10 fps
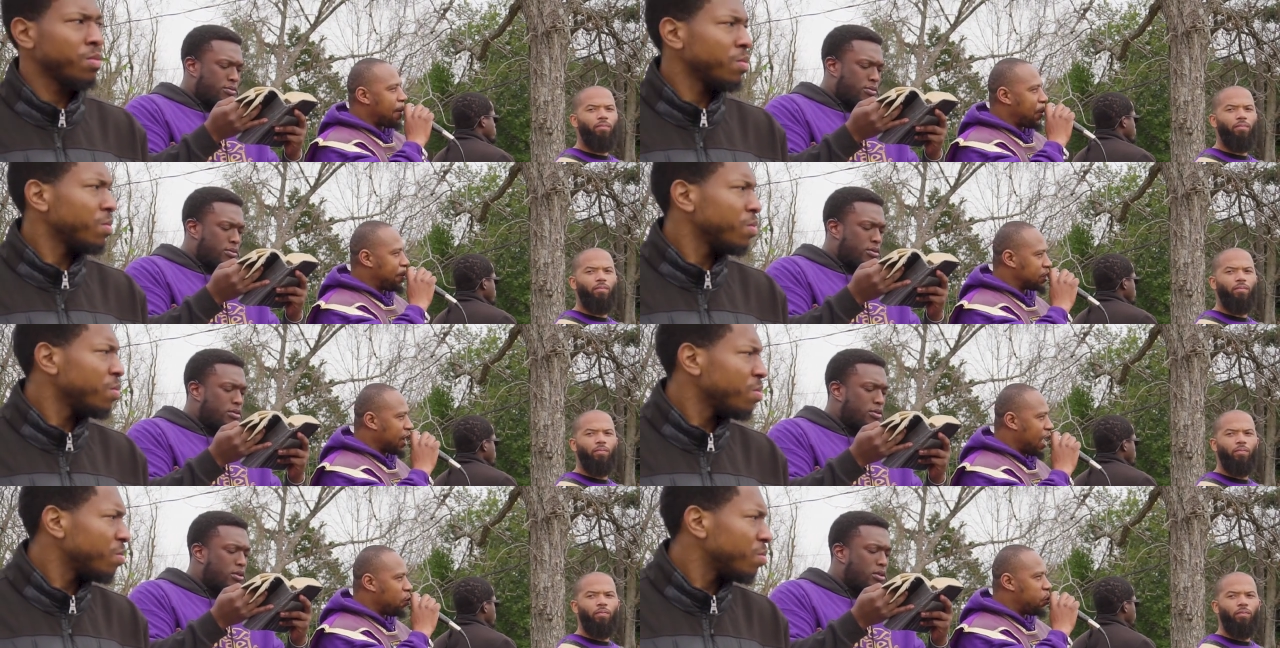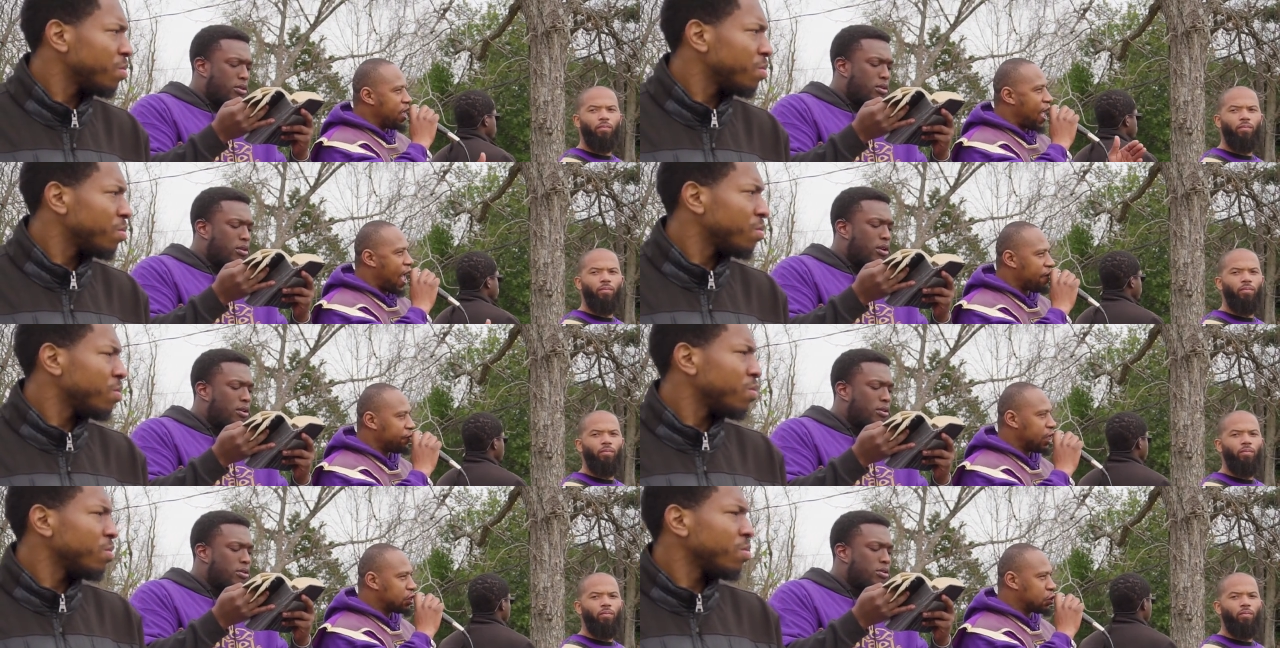Speaker 1: our people that we have
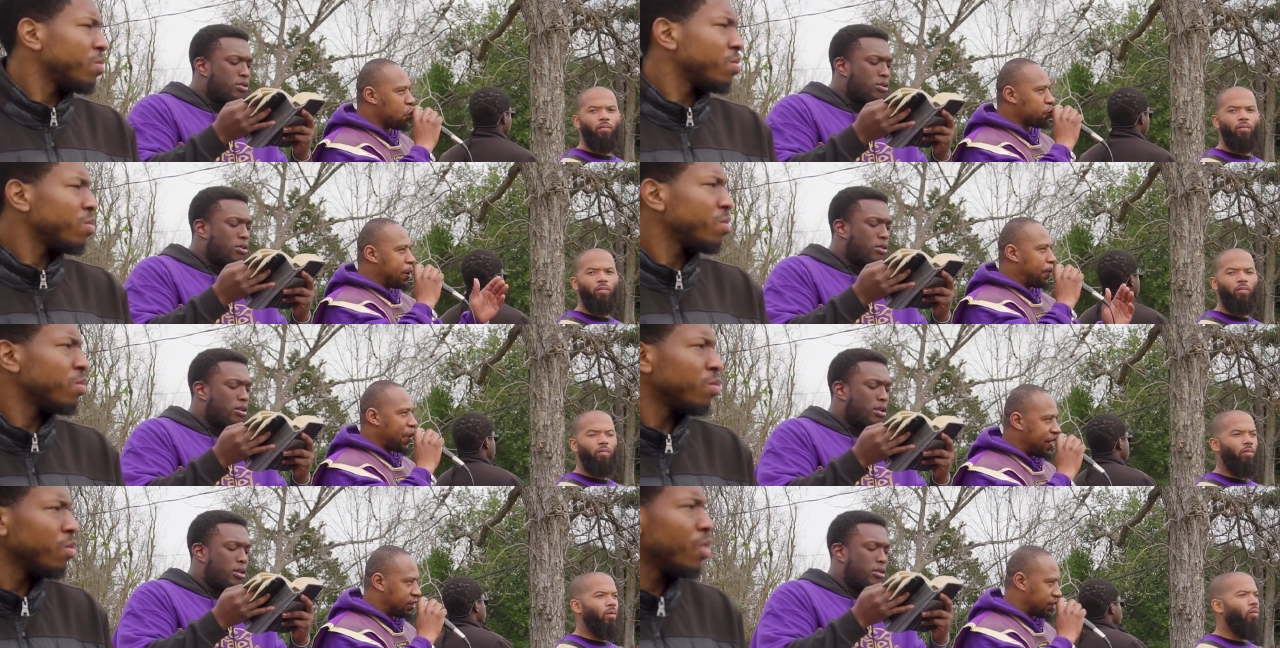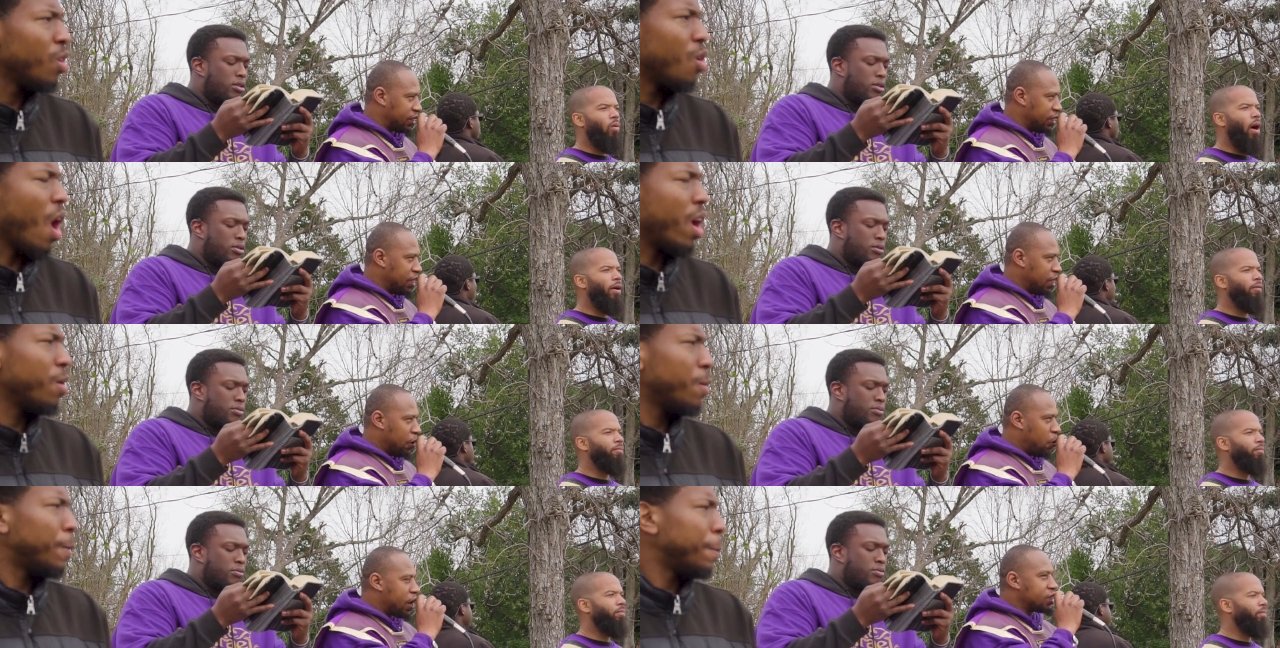to repent. Right.
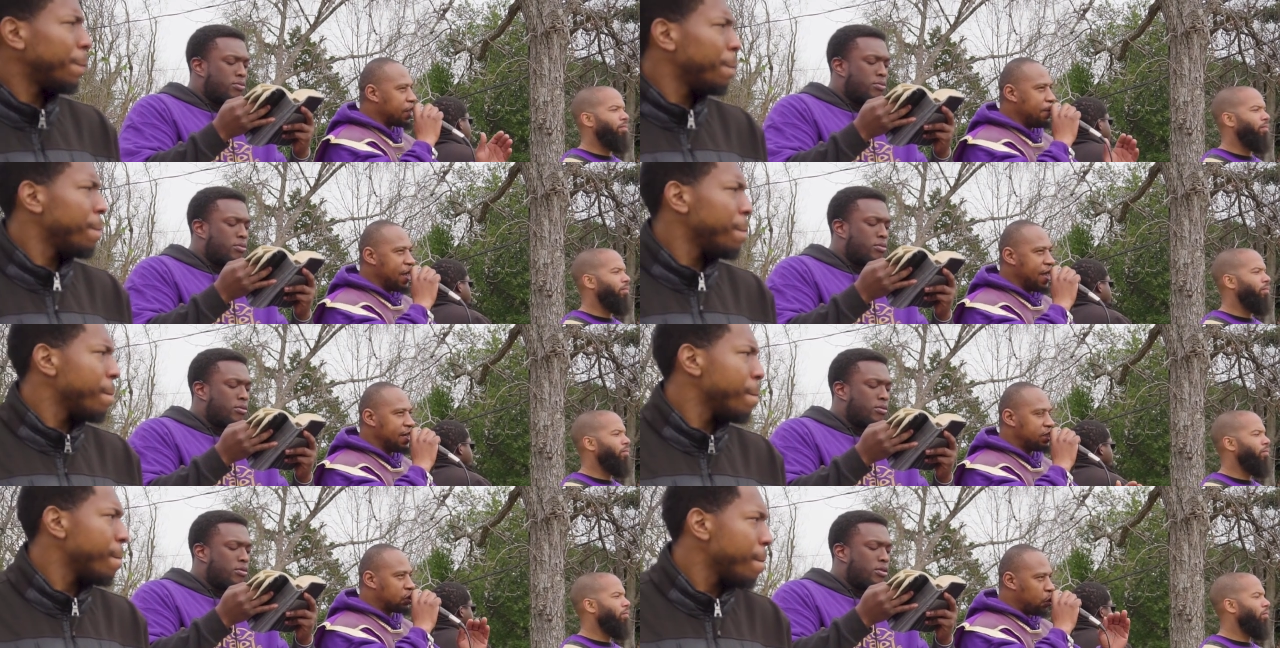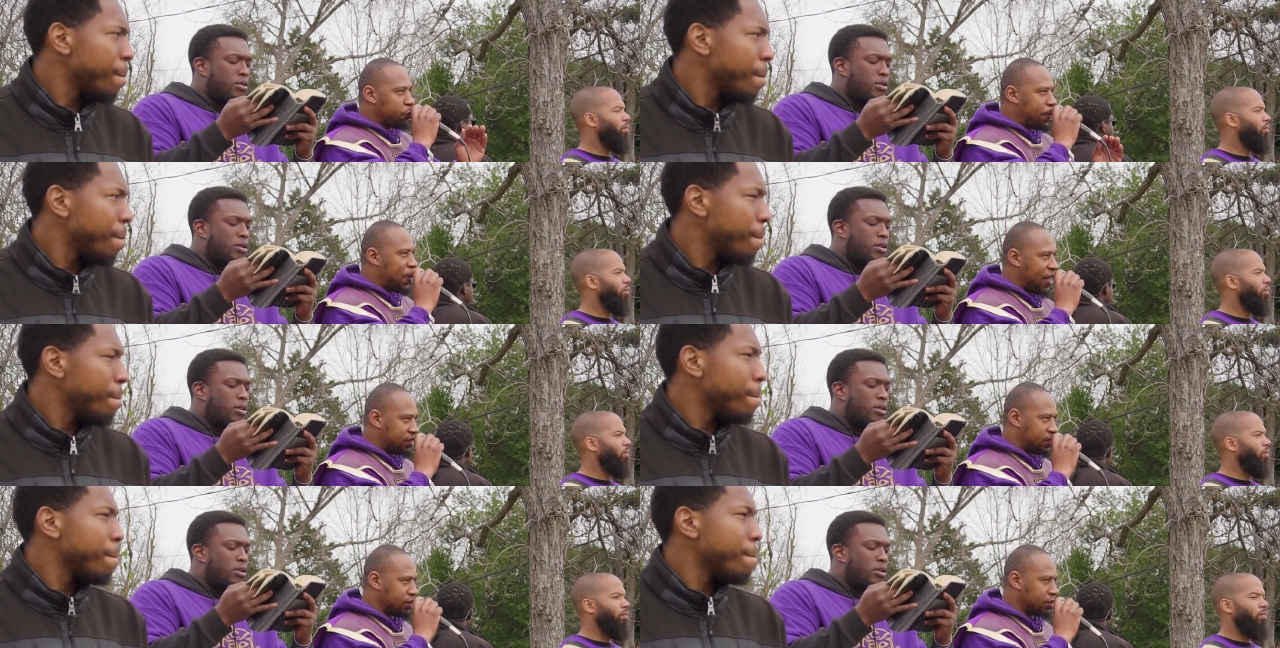What does it mean to
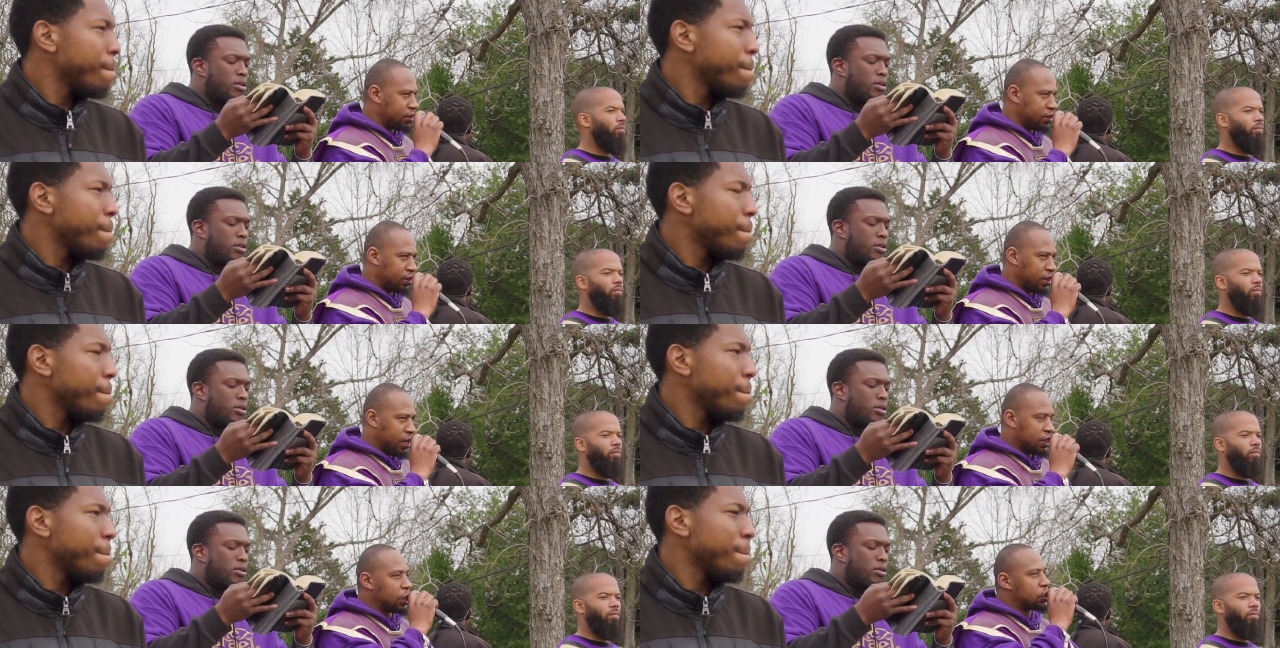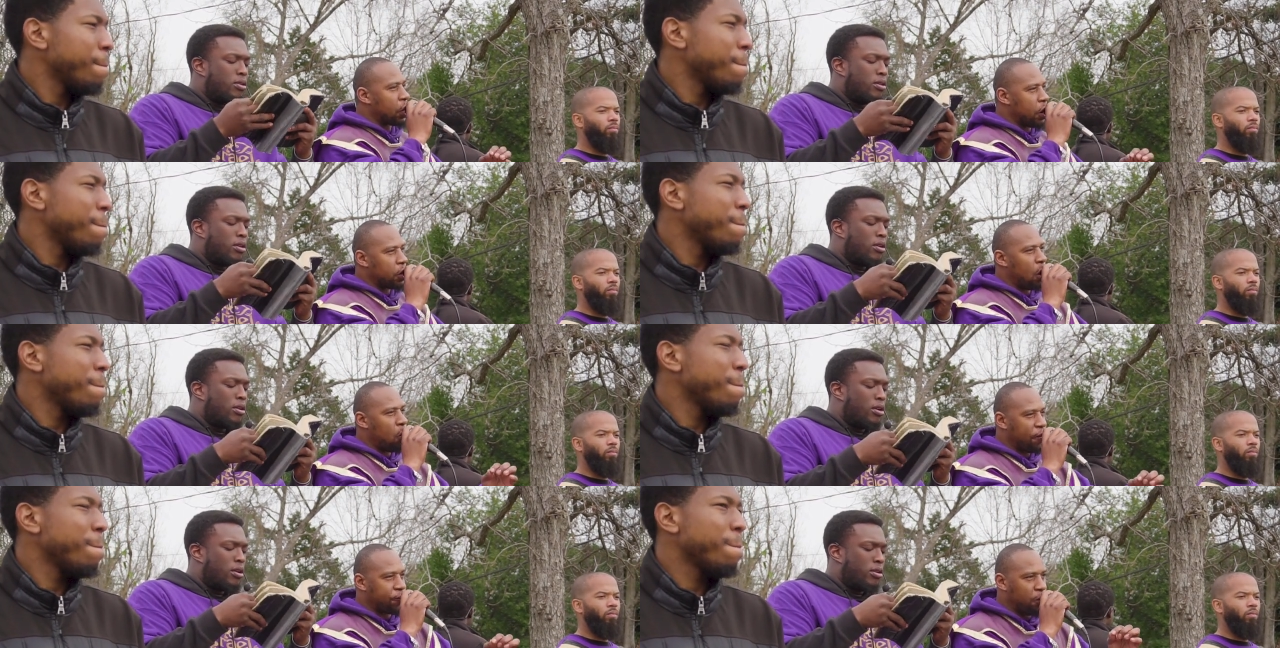repent? Turn away. To turn
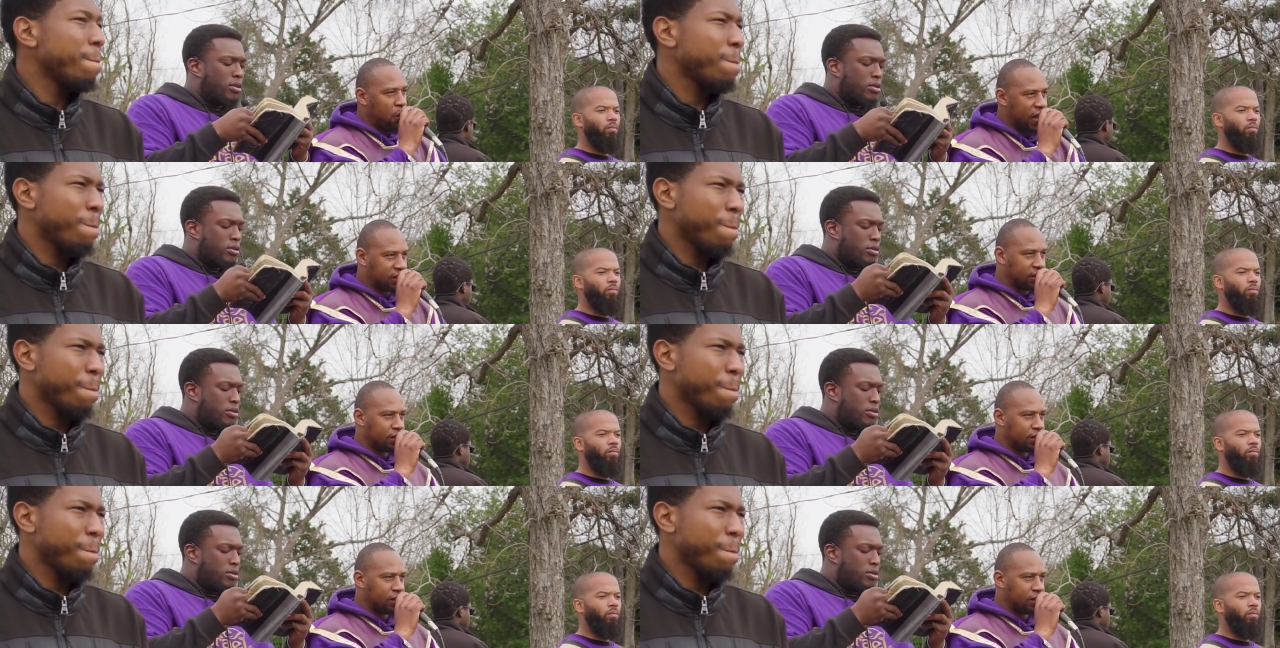away from what?